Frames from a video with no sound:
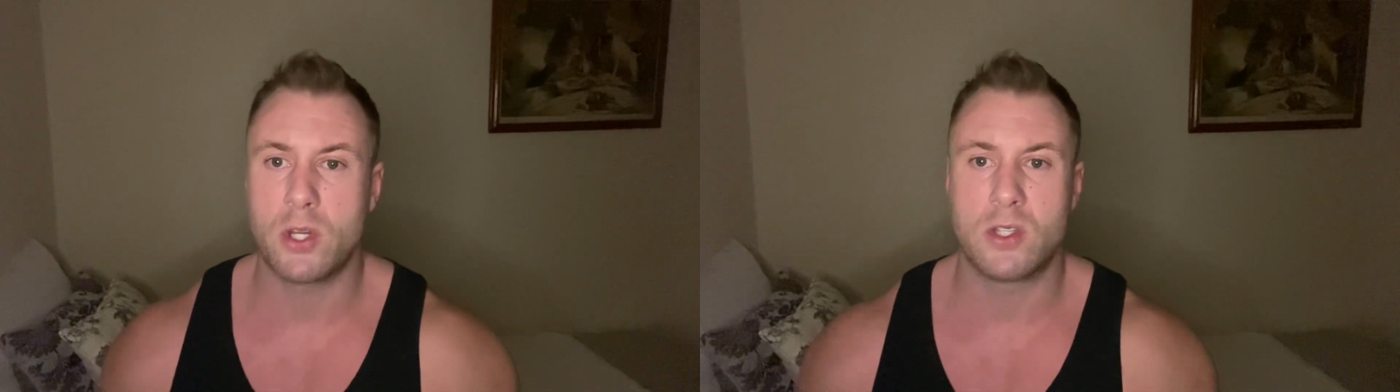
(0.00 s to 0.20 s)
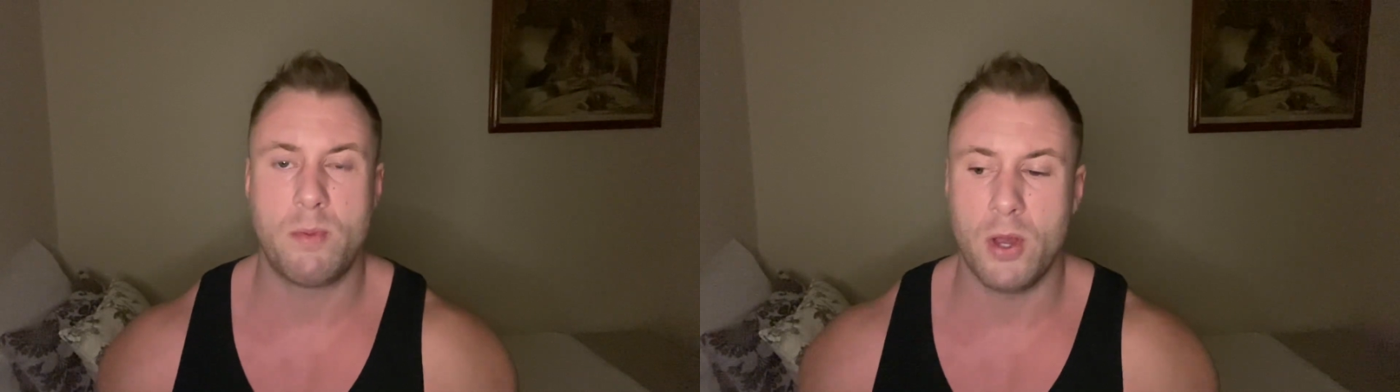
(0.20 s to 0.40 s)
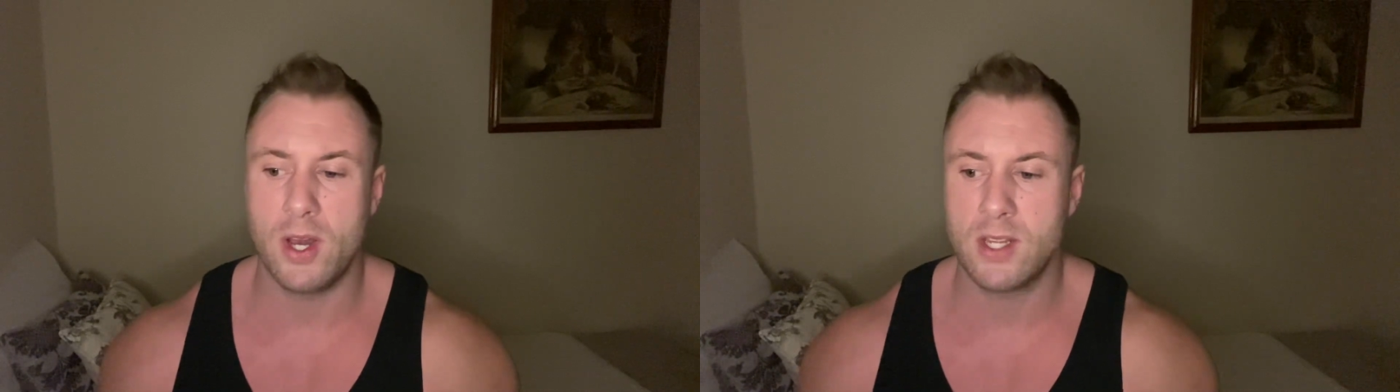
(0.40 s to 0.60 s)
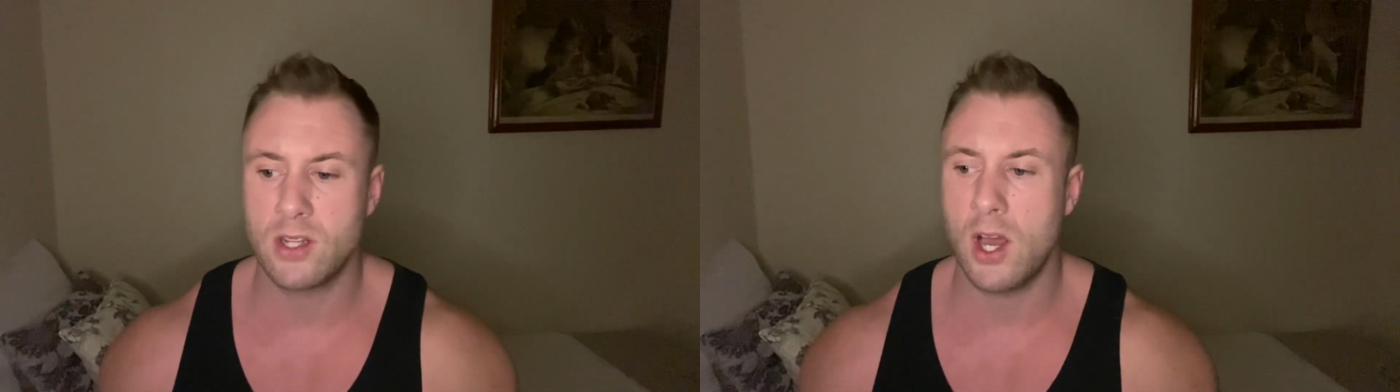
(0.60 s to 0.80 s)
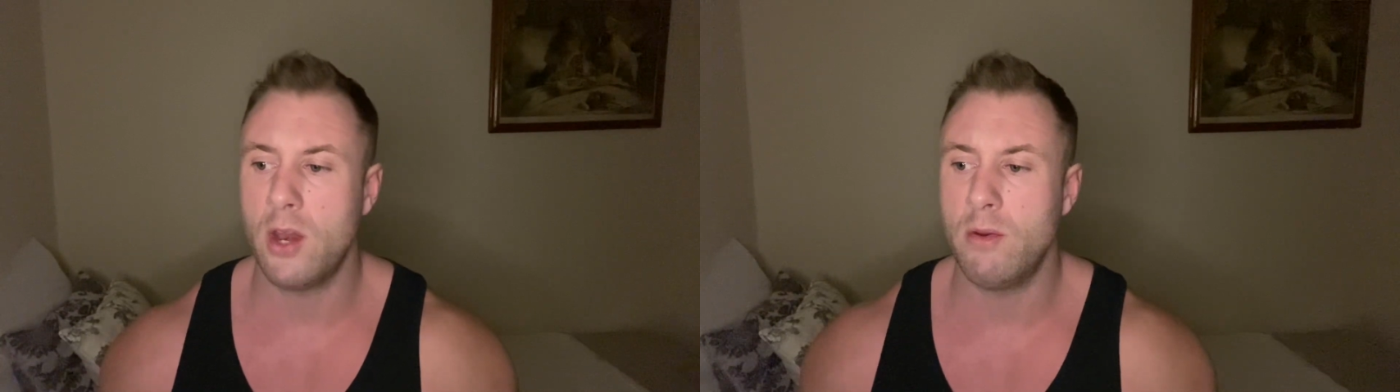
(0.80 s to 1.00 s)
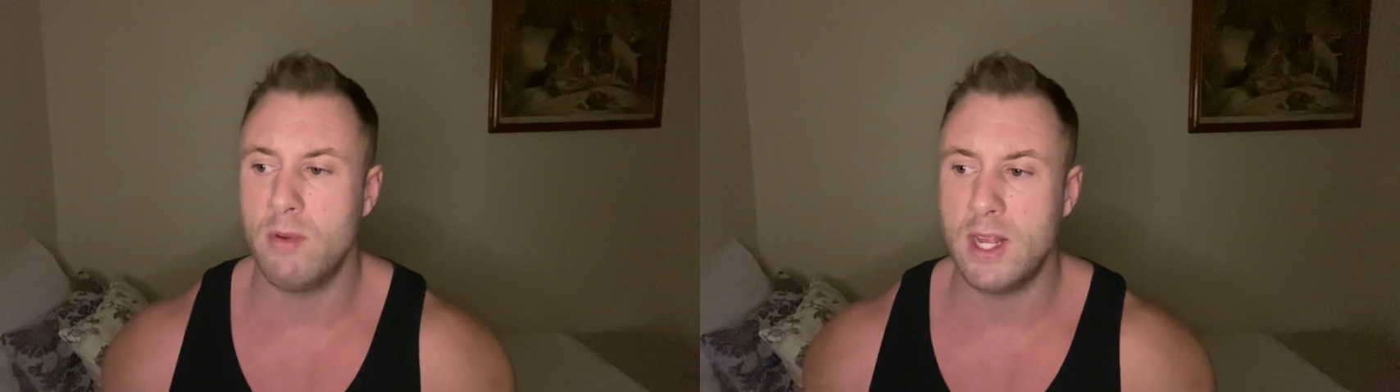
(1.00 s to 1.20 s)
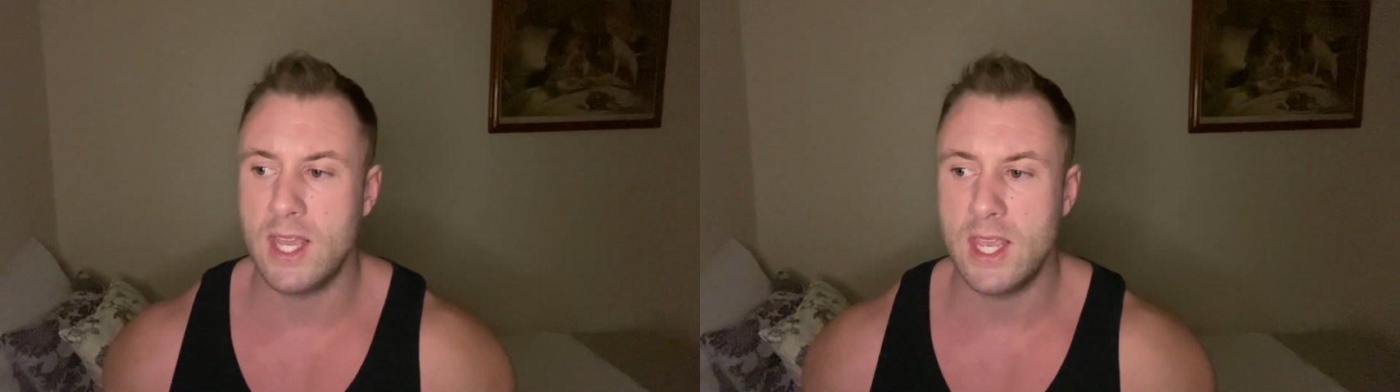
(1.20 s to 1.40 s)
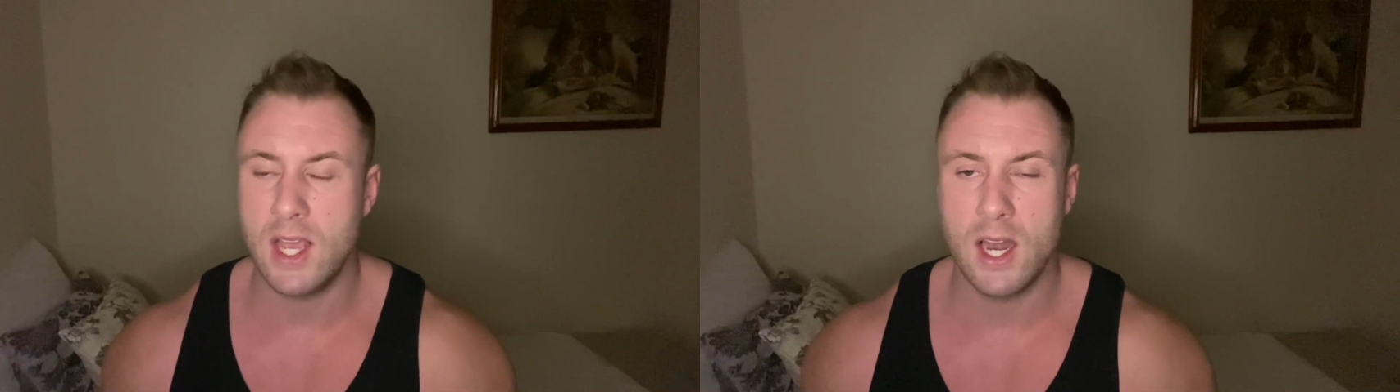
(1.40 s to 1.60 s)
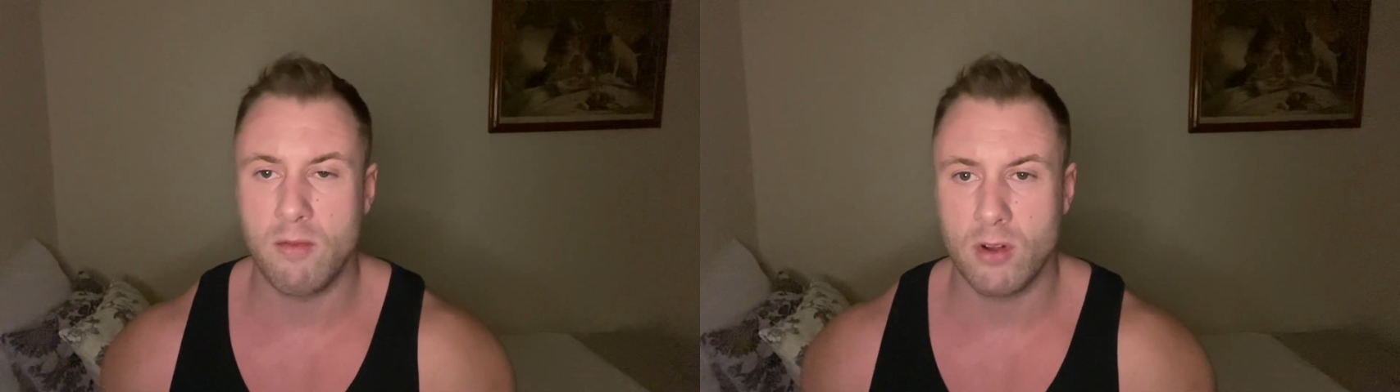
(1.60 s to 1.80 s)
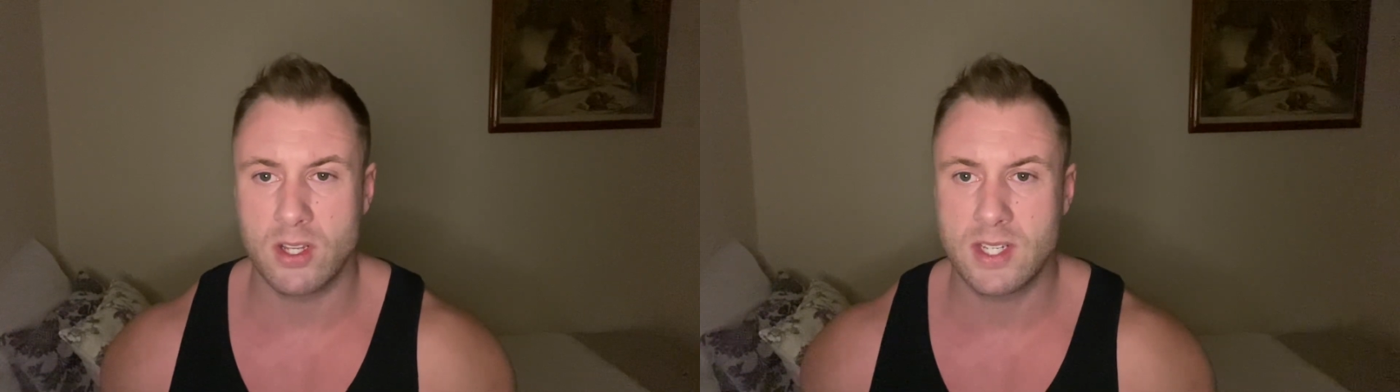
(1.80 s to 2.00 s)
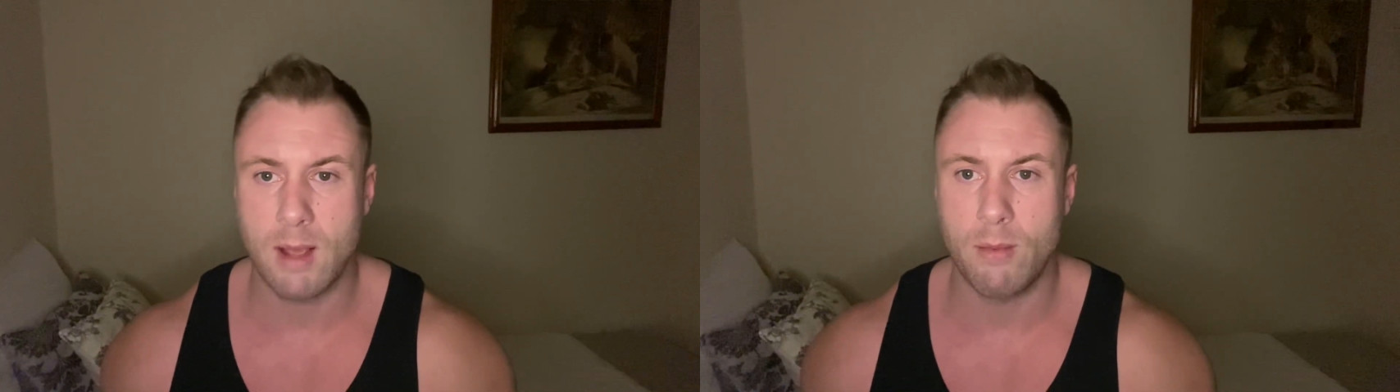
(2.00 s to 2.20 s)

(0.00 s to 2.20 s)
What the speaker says: to be honest, I don't really eat a hell of a lot of salmon.